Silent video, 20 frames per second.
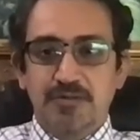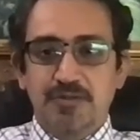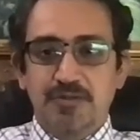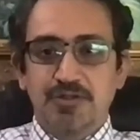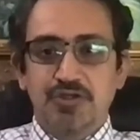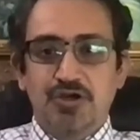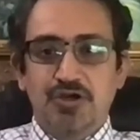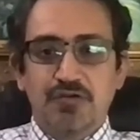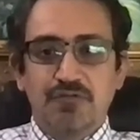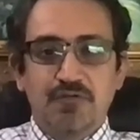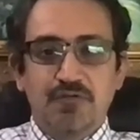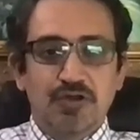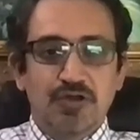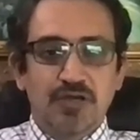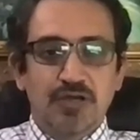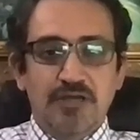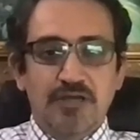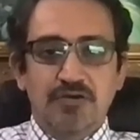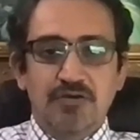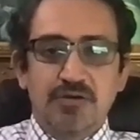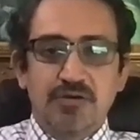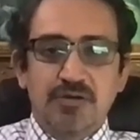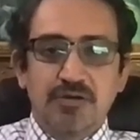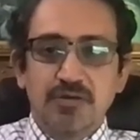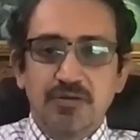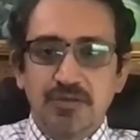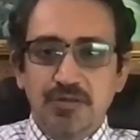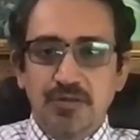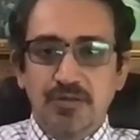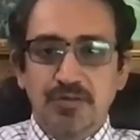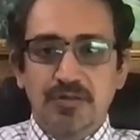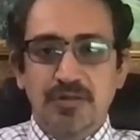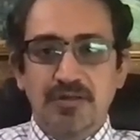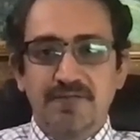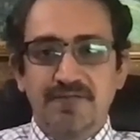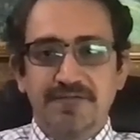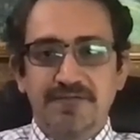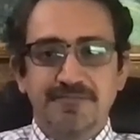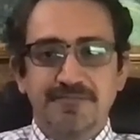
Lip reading: So John, would you like to introduce yourself?